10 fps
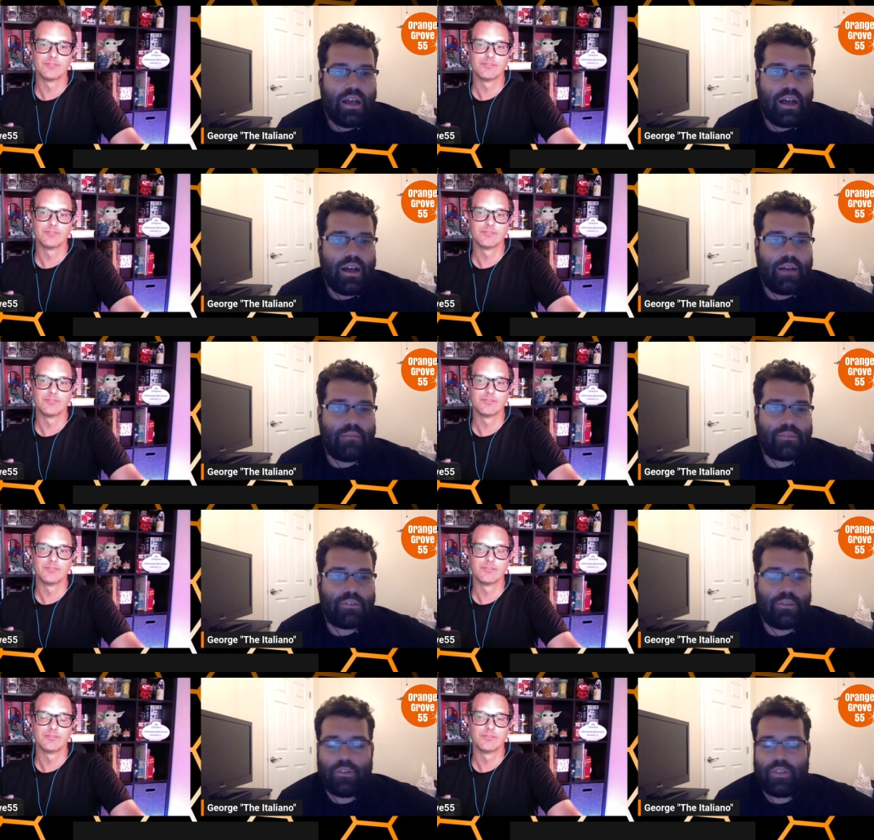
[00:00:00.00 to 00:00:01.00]
Speaker 1: Um,
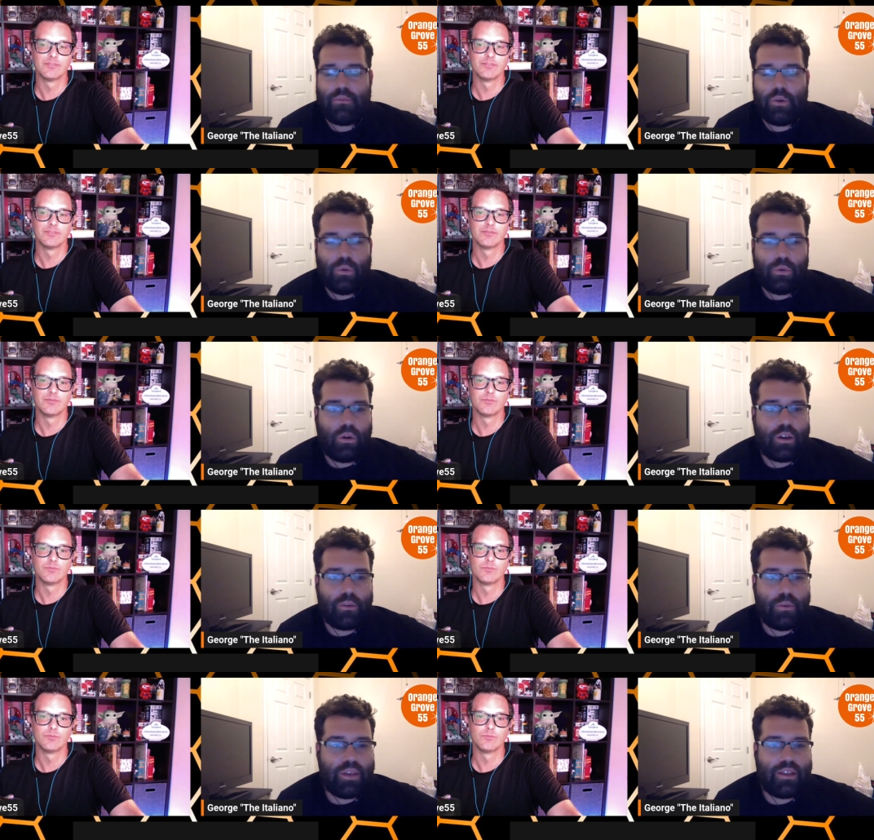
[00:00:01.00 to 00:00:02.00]
so for them to hold on
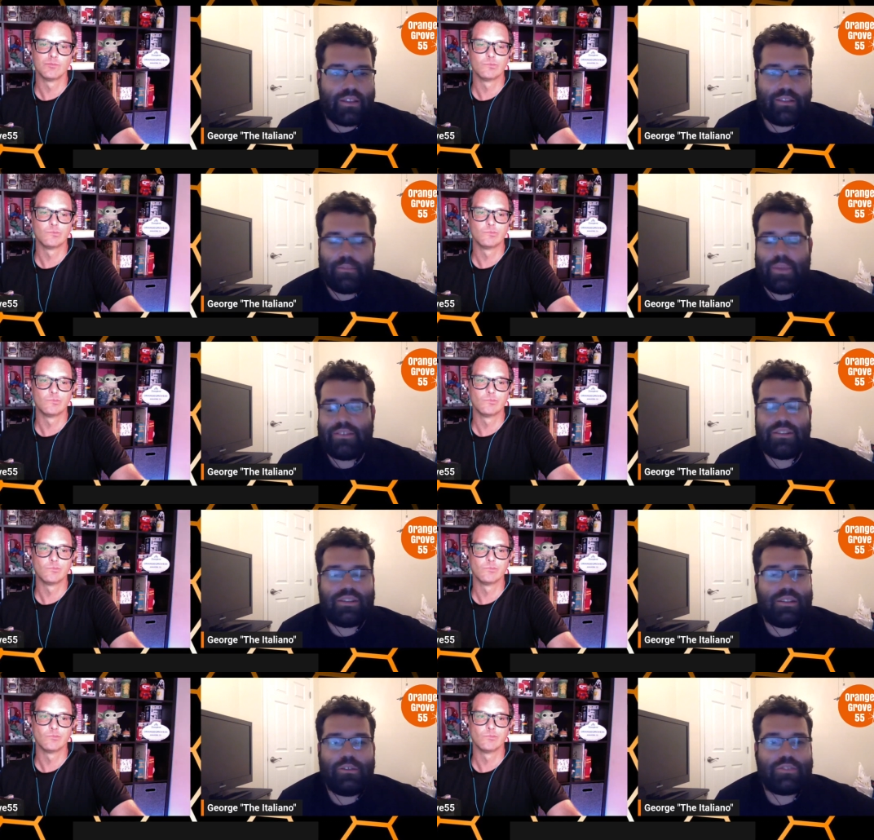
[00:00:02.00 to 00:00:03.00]
to it, they're
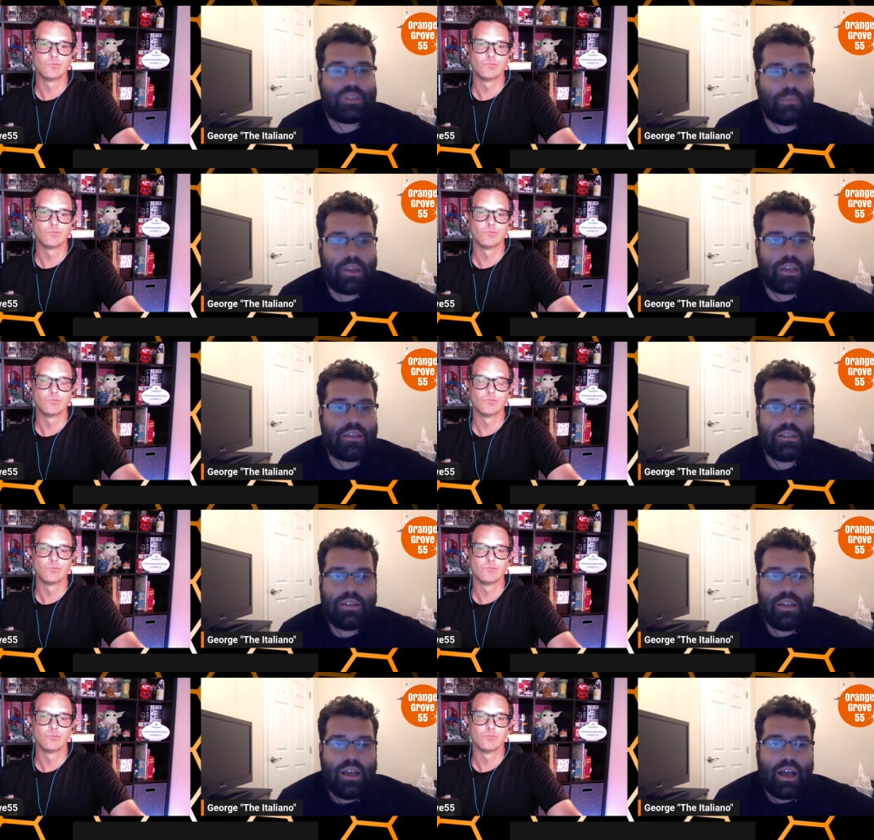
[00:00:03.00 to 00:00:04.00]
basically losing money.
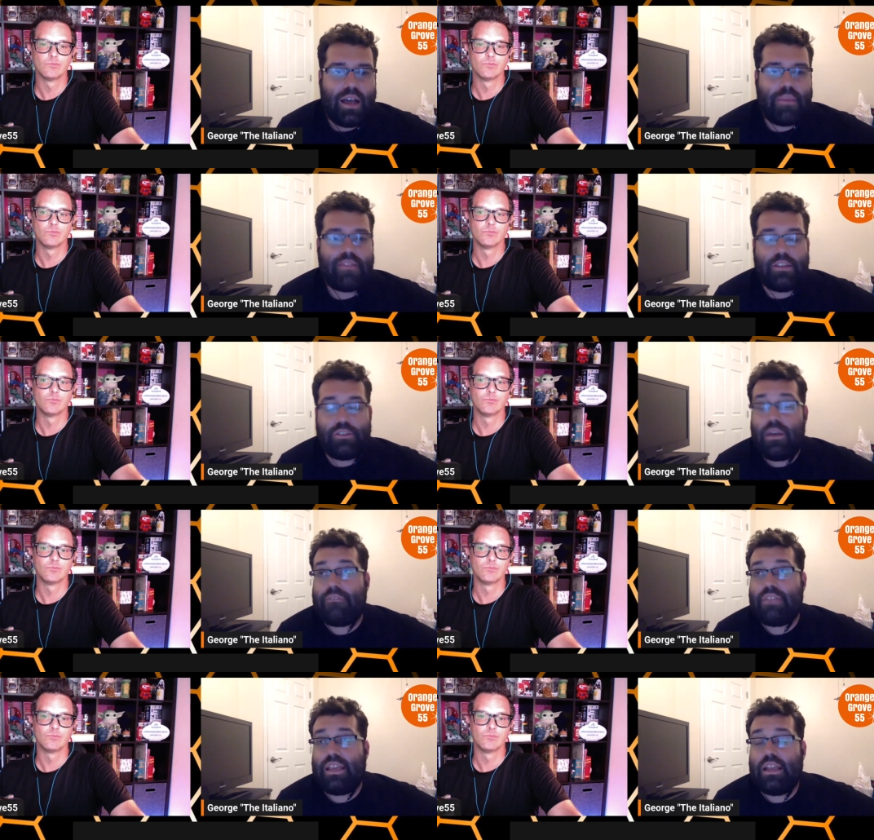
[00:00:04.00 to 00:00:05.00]
I mean, they do
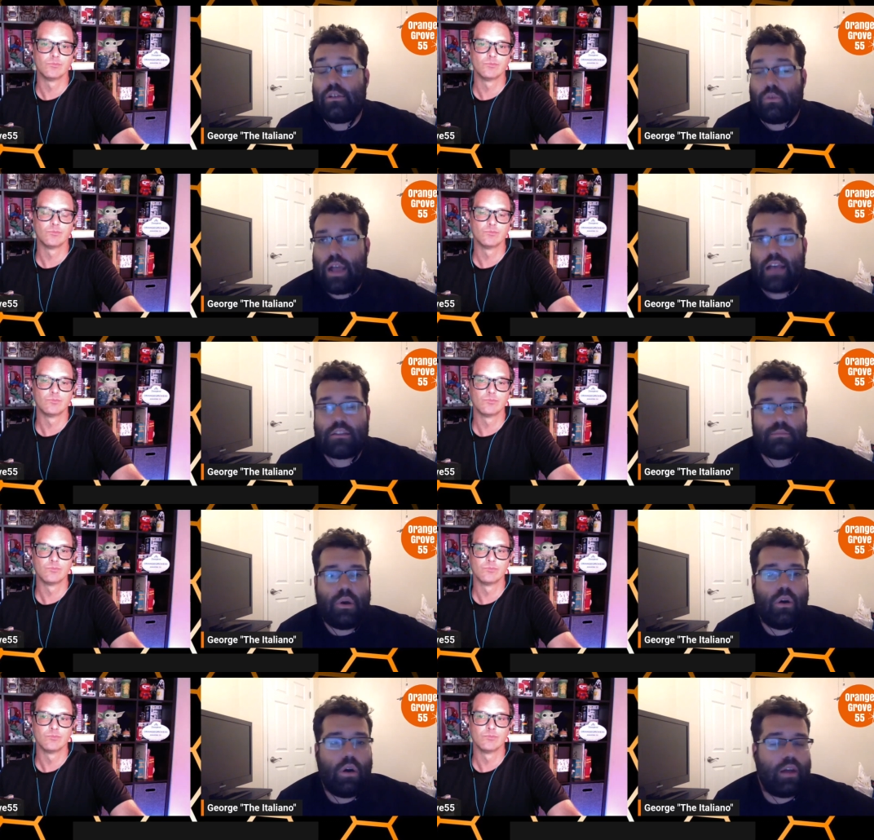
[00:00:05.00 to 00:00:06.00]
have to get a grasp
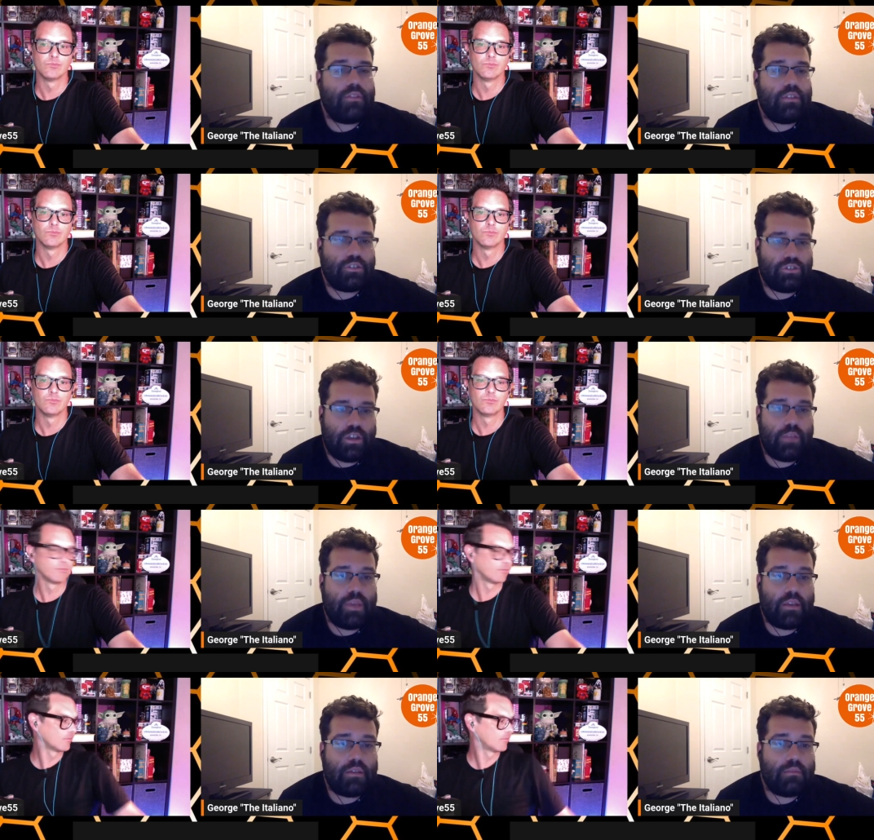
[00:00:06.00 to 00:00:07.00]
on the
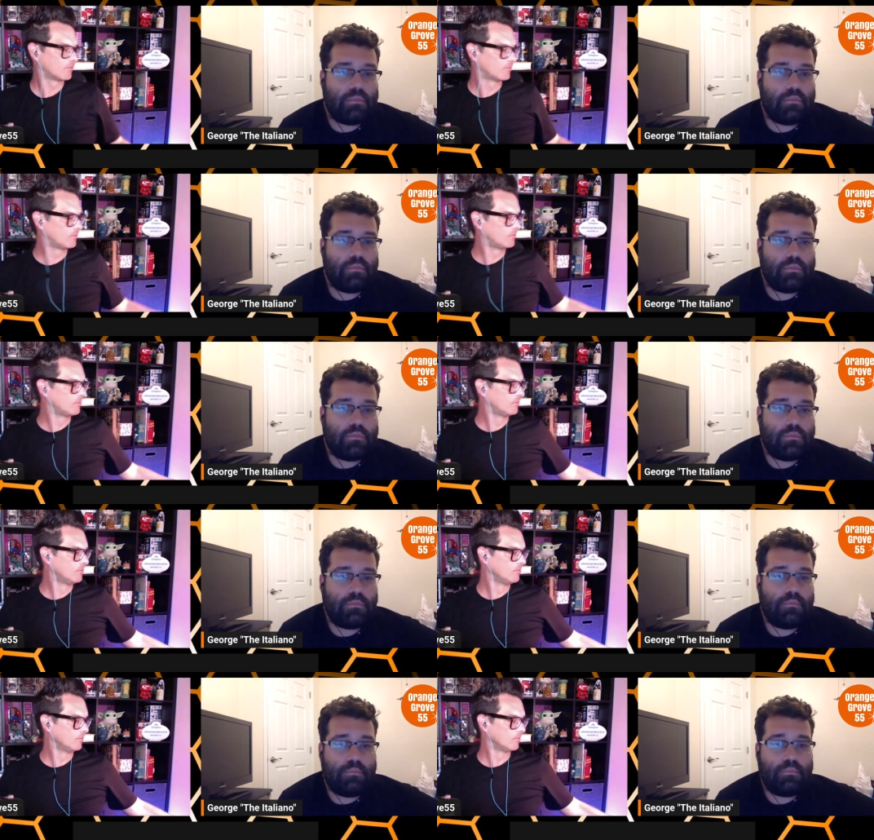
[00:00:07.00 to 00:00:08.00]
streaming
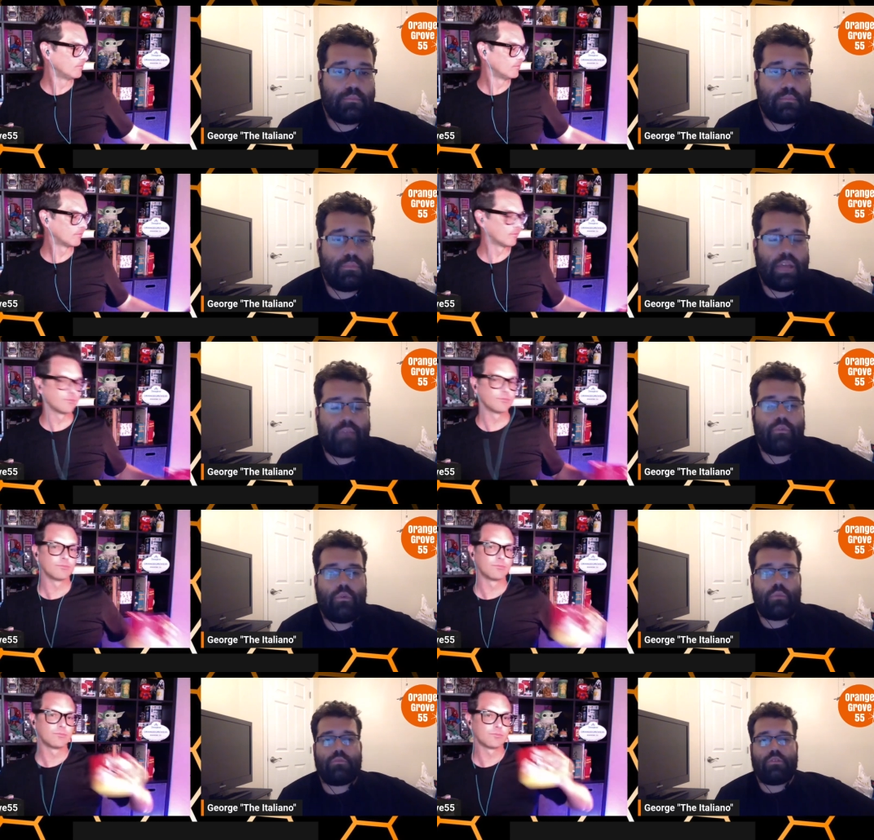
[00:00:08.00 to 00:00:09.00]

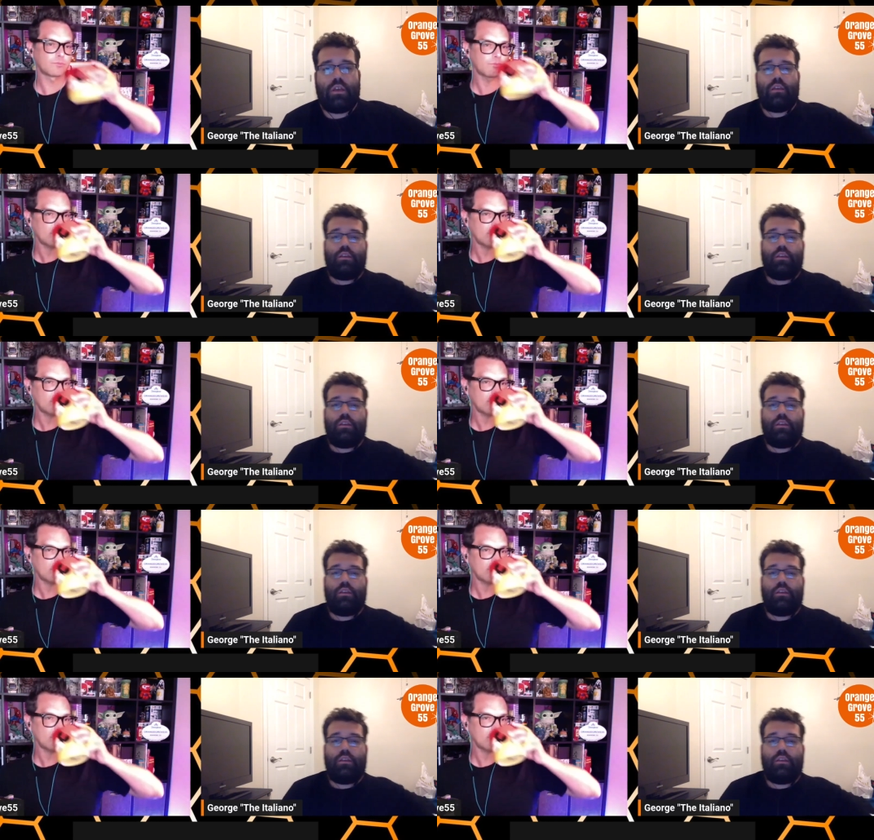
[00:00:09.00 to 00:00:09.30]
platforms. You